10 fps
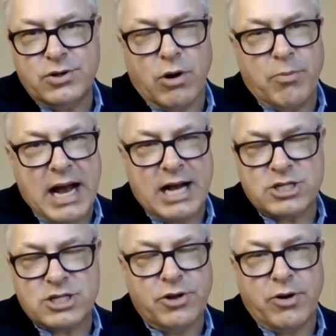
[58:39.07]
who are
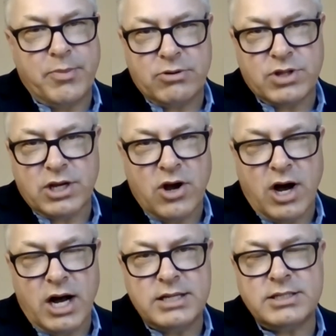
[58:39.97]
passionate about the
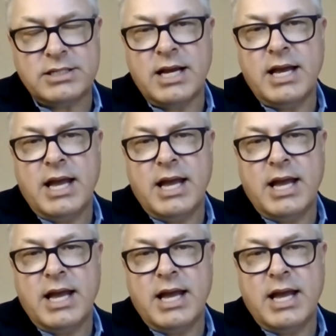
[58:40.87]
cause